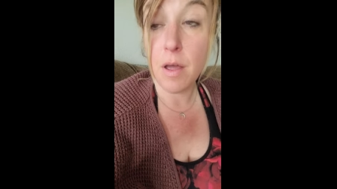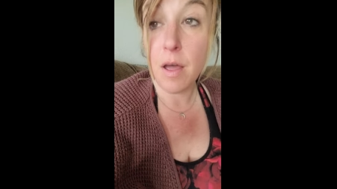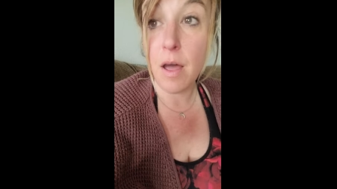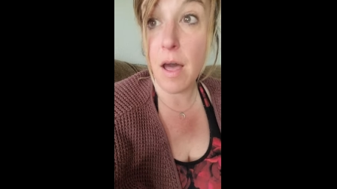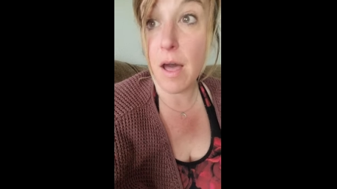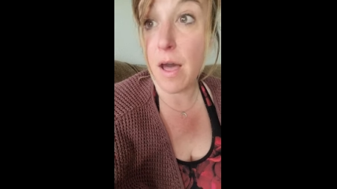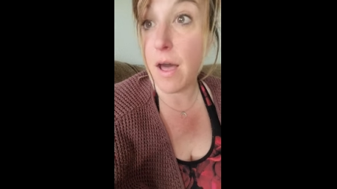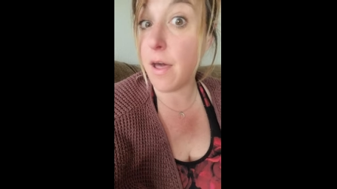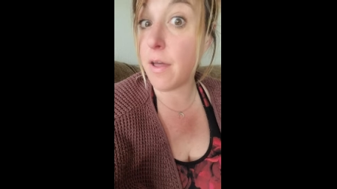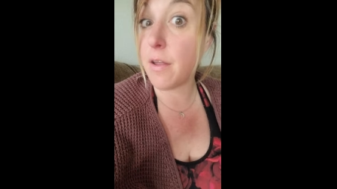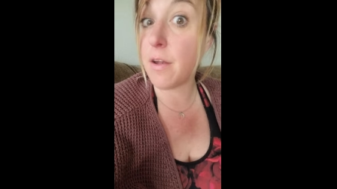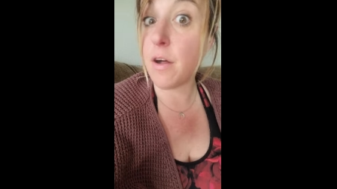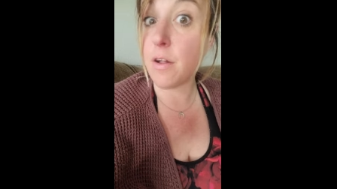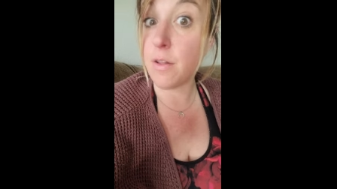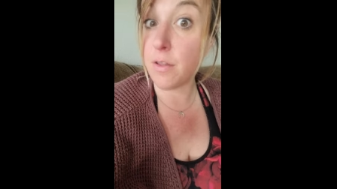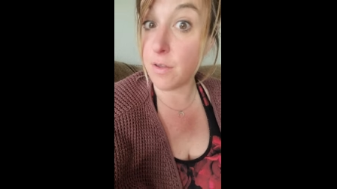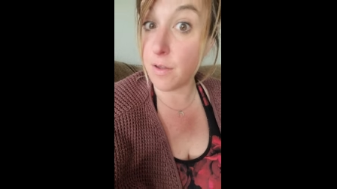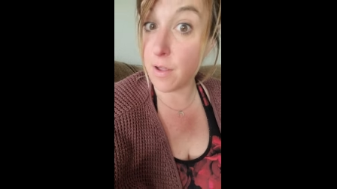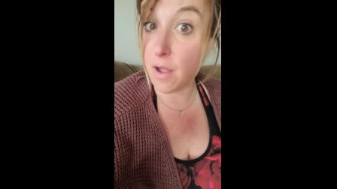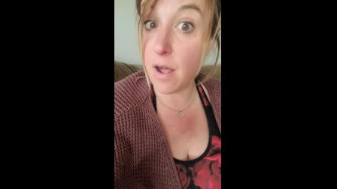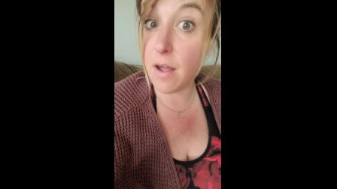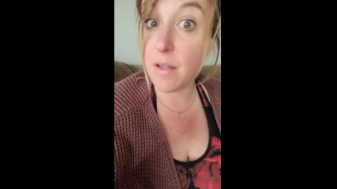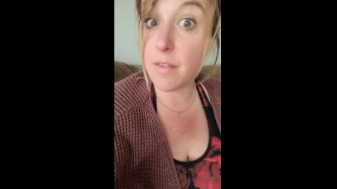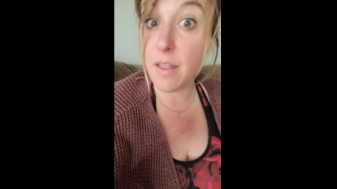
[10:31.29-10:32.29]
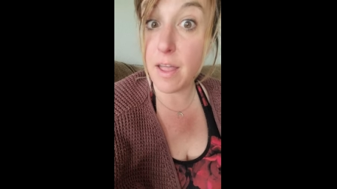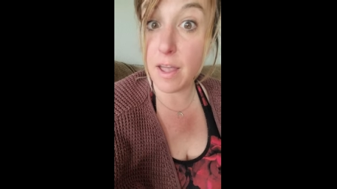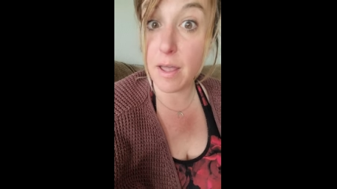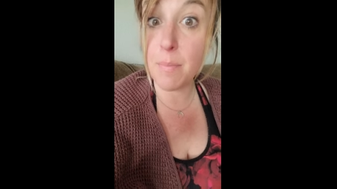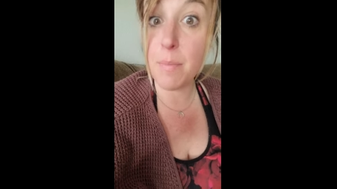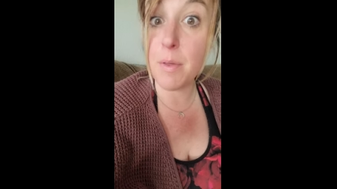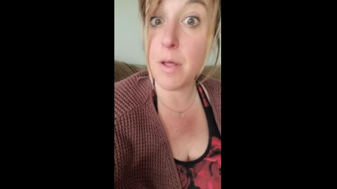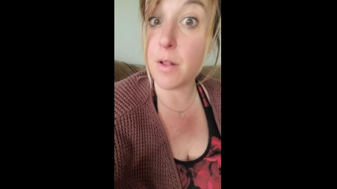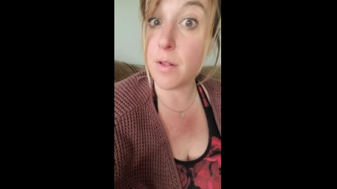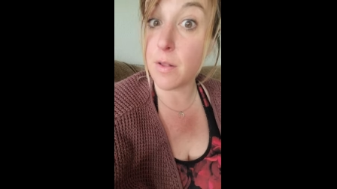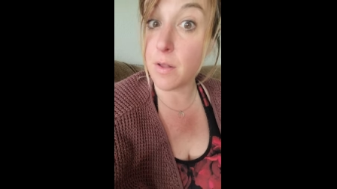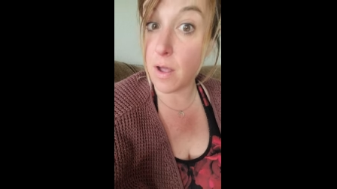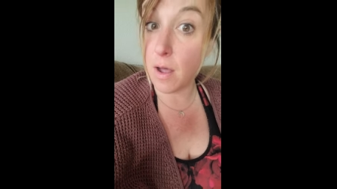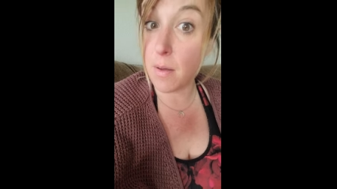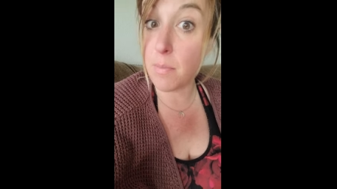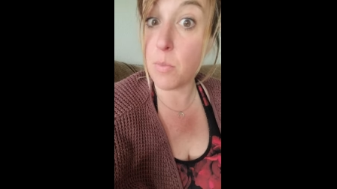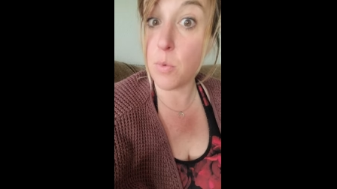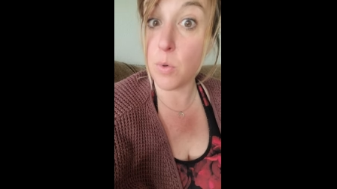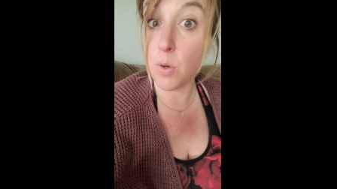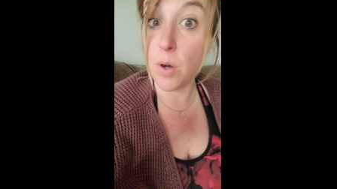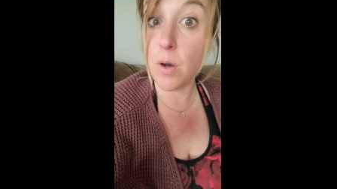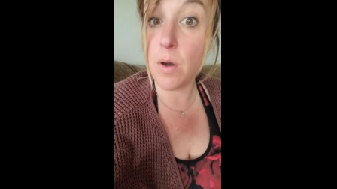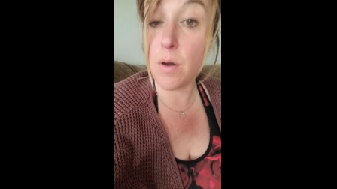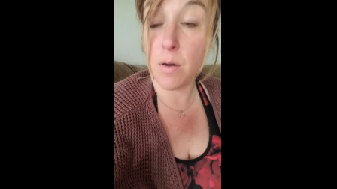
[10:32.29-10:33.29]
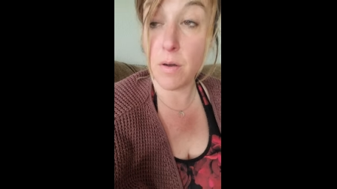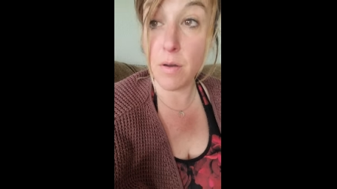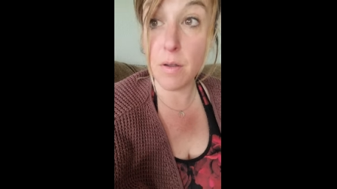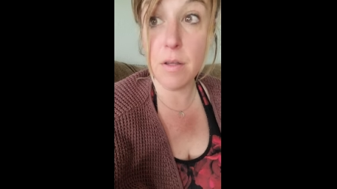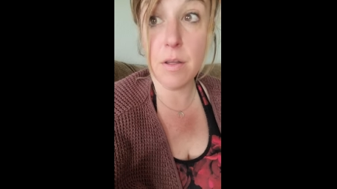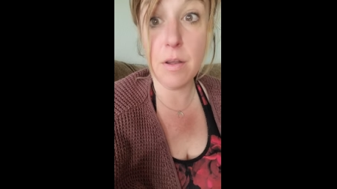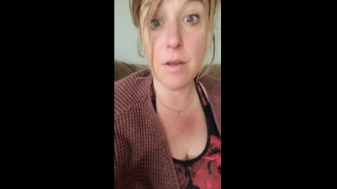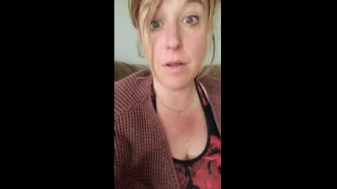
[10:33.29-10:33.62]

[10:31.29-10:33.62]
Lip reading: And a lot, they can be a lot more,